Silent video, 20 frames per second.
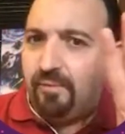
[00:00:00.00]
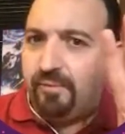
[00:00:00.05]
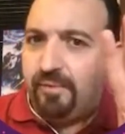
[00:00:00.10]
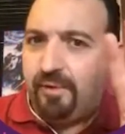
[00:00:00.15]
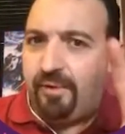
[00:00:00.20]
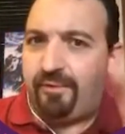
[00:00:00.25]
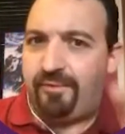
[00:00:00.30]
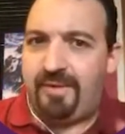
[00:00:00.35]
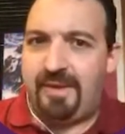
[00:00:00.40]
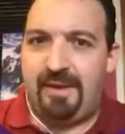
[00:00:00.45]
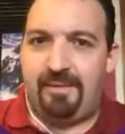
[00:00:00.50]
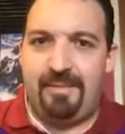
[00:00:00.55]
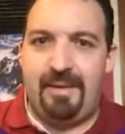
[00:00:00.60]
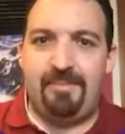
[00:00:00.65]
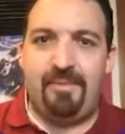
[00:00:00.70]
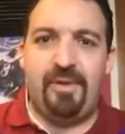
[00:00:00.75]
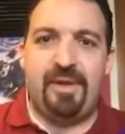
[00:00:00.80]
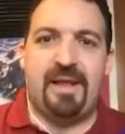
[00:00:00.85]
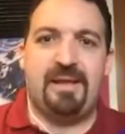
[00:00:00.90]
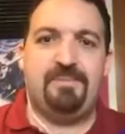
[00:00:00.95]
And we are
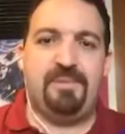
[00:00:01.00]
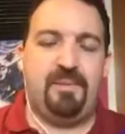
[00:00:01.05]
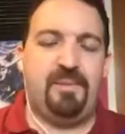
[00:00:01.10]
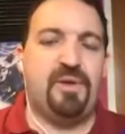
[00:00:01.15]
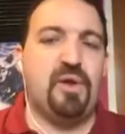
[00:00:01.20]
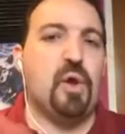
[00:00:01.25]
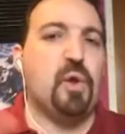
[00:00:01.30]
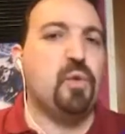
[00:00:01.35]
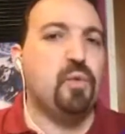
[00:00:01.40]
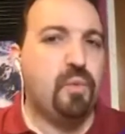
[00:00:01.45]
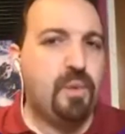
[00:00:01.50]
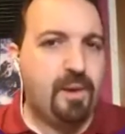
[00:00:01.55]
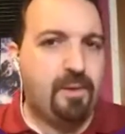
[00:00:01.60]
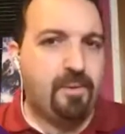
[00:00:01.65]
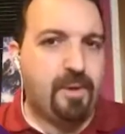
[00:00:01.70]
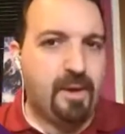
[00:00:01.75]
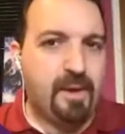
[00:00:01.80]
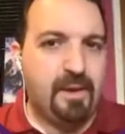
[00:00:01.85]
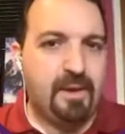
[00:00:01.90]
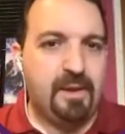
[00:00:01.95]
talking about the
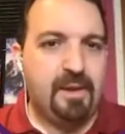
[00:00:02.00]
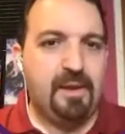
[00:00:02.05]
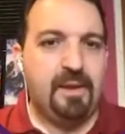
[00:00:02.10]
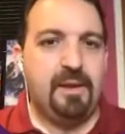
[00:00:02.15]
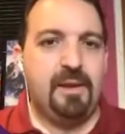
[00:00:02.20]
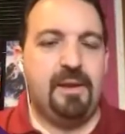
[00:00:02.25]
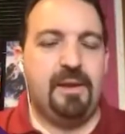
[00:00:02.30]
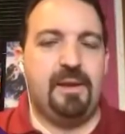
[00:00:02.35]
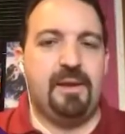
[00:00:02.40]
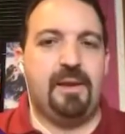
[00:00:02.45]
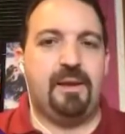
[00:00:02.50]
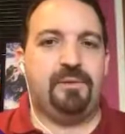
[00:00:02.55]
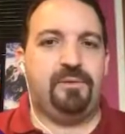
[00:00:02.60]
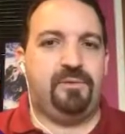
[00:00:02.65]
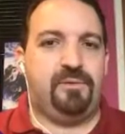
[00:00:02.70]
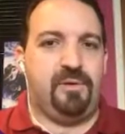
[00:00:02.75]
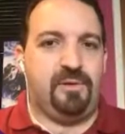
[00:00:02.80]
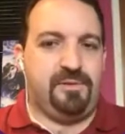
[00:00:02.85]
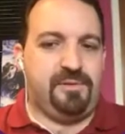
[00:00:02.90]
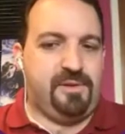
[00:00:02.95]
average of 9.
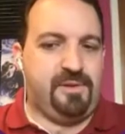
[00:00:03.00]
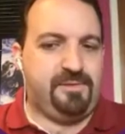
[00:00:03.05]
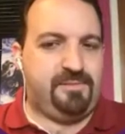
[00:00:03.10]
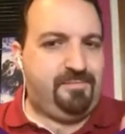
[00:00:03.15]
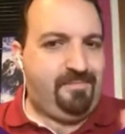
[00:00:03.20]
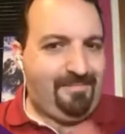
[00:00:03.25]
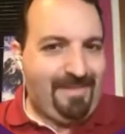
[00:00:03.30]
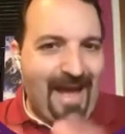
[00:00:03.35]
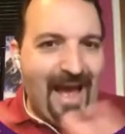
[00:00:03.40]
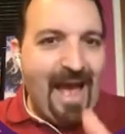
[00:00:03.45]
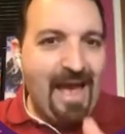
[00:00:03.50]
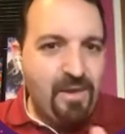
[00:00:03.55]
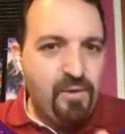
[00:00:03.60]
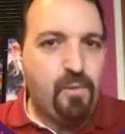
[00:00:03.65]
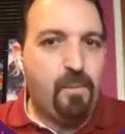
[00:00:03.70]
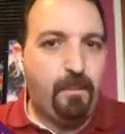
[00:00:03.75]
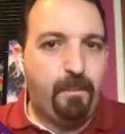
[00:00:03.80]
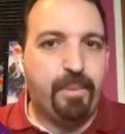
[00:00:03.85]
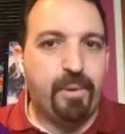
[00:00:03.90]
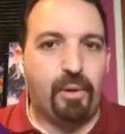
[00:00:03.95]
So there is a
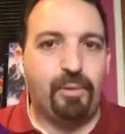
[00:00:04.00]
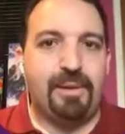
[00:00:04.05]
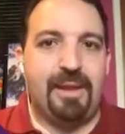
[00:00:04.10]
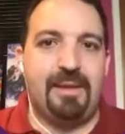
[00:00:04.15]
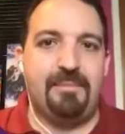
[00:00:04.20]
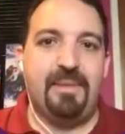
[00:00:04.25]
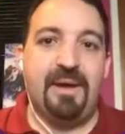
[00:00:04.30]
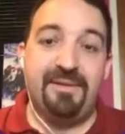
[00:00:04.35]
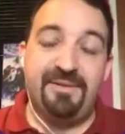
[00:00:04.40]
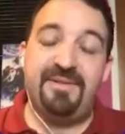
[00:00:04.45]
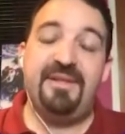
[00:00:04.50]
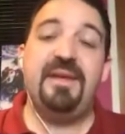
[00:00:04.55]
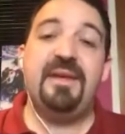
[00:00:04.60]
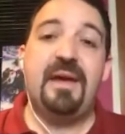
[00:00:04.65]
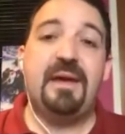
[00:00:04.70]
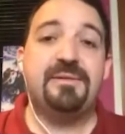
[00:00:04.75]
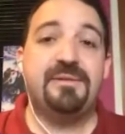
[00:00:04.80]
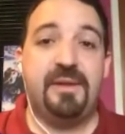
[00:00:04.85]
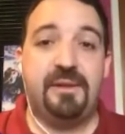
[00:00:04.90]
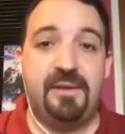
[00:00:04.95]
problem. There is still a
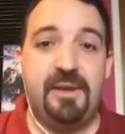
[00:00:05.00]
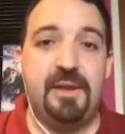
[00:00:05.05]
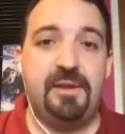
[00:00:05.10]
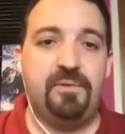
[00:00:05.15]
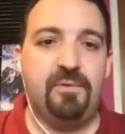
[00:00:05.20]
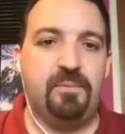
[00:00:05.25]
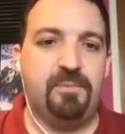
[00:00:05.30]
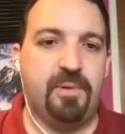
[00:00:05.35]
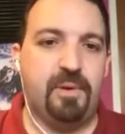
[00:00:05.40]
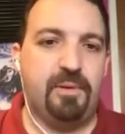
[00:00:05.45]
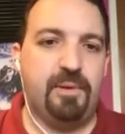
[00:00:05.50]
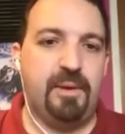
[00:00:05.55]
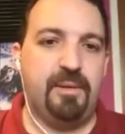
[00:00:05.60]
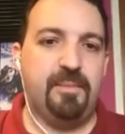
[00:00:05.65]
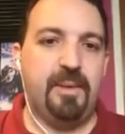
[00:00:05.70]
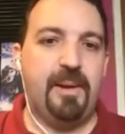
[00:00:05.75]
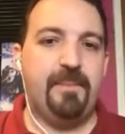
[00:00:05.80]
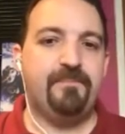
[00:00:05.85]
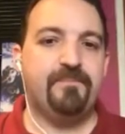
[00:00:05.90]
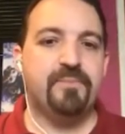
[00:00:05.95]
problem.
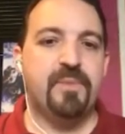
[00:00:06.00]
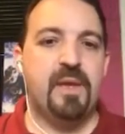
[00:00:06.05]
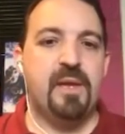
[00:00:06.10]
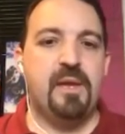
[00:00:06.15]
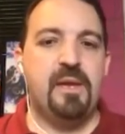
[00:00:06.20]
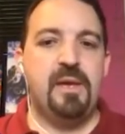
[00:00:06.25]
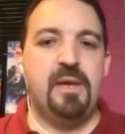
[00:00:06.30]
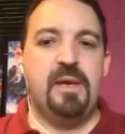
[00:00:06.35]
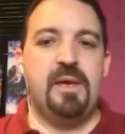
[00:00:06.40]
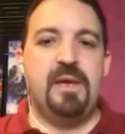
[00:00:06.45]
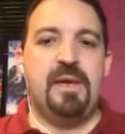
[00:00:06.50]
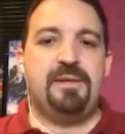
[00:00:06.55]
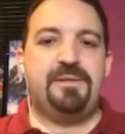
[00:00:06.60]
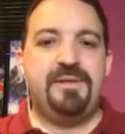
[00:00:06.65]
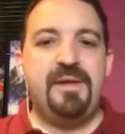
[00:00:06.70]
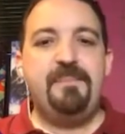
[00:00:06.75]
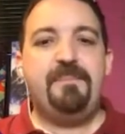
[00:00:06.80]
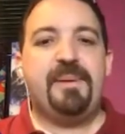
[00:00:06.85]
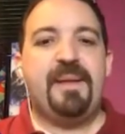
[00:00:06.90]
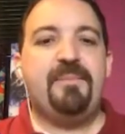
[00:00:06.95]
We have always
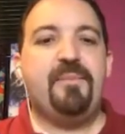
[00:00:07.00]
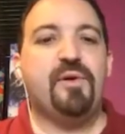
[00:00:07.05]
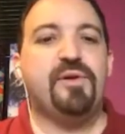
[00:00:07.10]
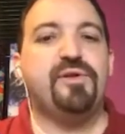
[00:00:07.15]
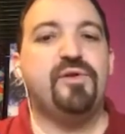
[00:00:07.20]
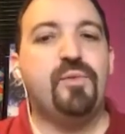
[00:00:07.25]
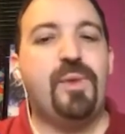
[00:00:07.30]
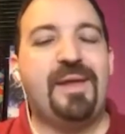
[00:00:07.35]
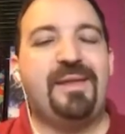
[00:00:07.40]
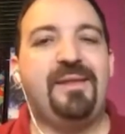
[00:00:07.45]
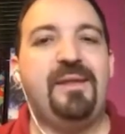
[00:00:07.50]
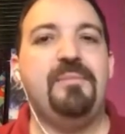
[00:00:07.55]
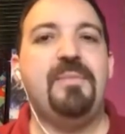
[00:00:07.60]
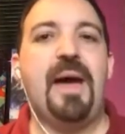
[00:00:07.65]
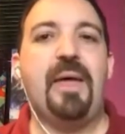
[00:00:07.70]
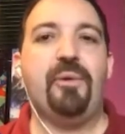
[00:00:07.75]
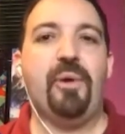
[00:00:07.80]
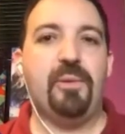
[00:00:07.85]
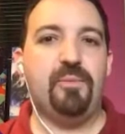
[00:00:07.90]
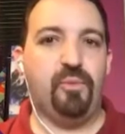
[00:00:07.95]
underestimated
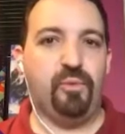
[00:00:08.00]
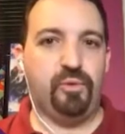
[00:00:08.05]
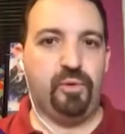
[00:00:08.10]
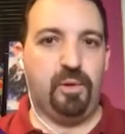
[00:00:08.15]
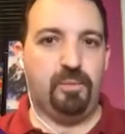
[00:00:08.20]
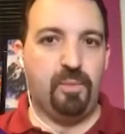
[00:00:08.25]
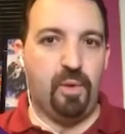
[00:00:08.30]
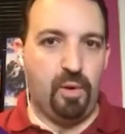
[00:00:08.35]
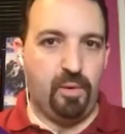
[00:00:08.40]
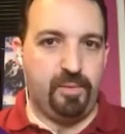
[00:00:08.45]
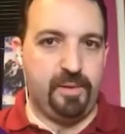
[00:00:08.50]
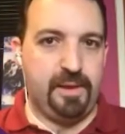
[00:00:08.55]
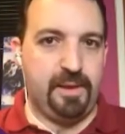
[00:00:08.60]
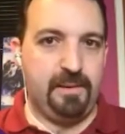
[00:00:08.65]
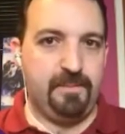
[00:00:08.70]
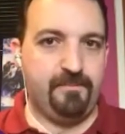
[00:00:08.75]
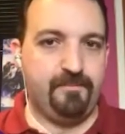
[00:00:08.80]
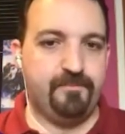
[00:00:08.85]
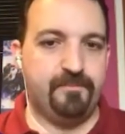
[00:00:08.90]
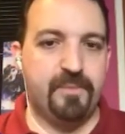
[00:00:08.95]
mobile in
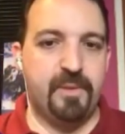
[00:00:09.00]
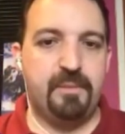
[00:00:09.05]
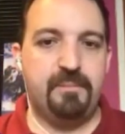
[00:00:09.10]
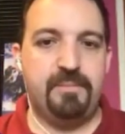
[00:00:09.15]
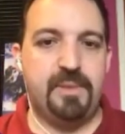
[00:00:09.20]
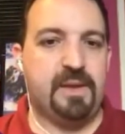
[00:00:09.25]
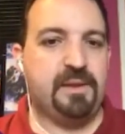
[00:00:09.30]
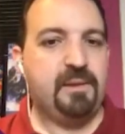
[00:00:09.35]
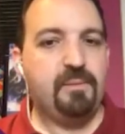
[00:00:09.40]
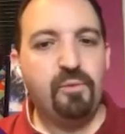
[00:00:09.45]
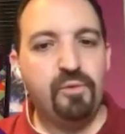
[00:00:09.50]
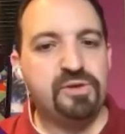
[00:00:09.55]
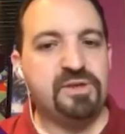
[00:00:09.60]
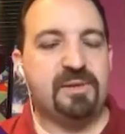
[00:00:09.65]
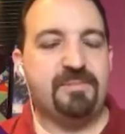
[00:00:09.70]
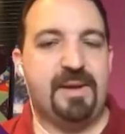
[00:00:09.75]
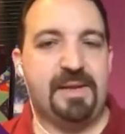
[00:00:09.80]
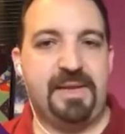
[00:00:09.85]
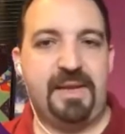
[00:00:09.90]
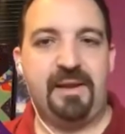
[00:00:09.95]
many ways.
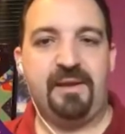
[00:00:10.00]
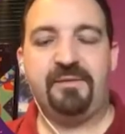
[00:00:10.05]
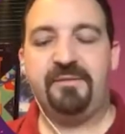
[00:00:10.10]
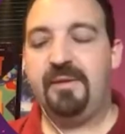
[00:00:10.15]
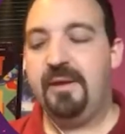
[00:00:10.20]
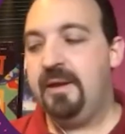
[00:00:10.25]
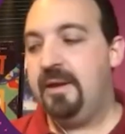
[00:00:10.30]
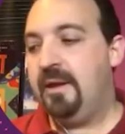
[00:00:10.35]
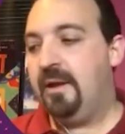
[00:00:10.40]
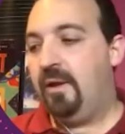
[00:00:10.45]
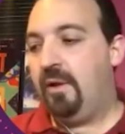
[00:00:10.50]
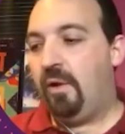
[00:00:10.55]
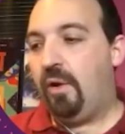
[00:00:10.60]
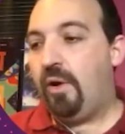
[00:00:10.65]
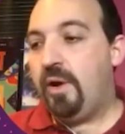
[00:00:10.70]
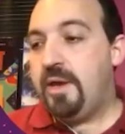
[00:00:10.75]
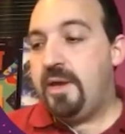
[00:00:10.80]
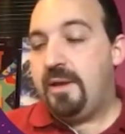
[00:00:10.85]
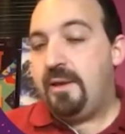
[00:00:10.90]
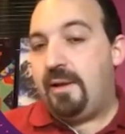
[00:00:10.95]
Nowadays,
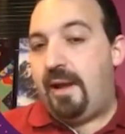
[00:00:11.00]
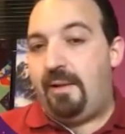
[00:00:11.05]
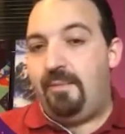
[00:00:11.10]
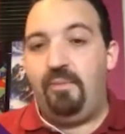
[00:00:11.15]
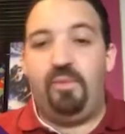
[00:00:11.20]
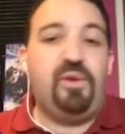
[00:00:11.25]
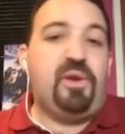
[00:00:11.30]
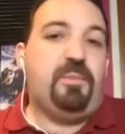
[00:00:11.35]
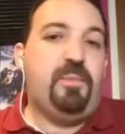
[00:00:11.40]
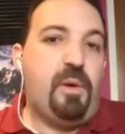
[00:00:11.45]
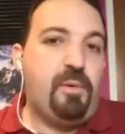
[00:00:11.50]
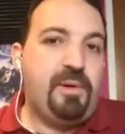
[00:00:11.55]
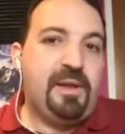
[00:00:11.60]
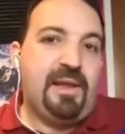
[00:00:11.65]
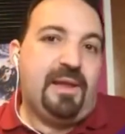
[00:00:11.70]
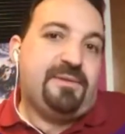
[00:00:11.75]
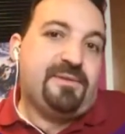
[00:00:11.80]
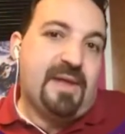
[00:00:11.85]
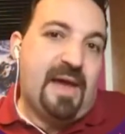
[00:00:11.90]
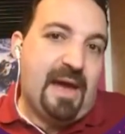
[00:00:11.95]
the mobile is
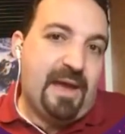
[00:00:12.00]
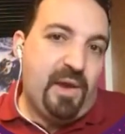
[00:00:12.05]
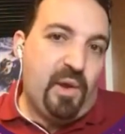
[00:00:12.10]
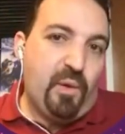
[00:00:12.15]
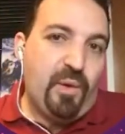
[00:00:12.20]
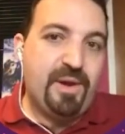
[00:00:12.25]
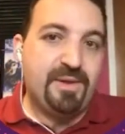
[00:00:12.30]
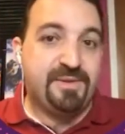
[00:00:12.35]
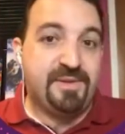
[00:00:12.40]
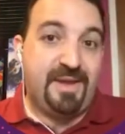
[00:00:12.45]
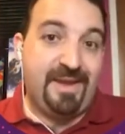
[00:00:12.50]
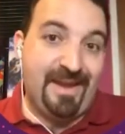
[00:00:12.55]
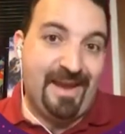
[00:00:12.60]
iOS and Android.